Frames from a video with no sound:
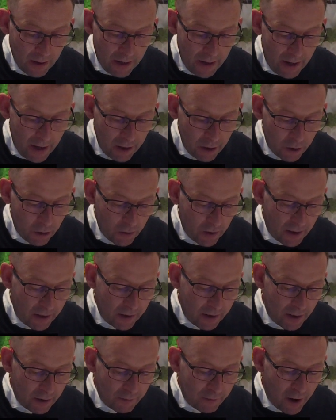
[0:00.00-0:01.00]
entering
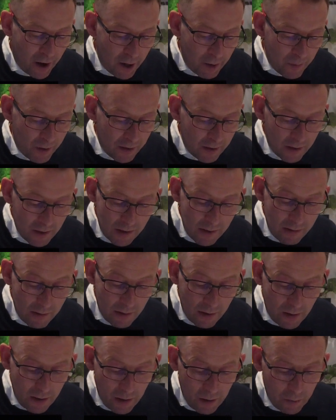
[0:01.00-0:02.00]
the environment.
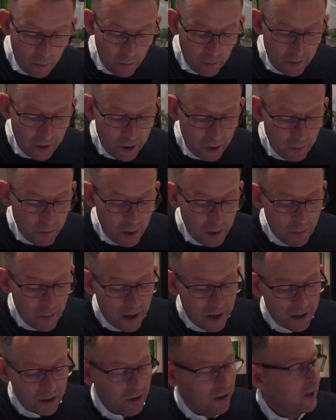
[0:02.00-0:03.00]
Will this
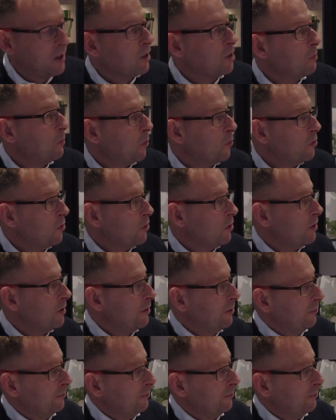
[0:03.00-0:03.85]
minimize the exposure?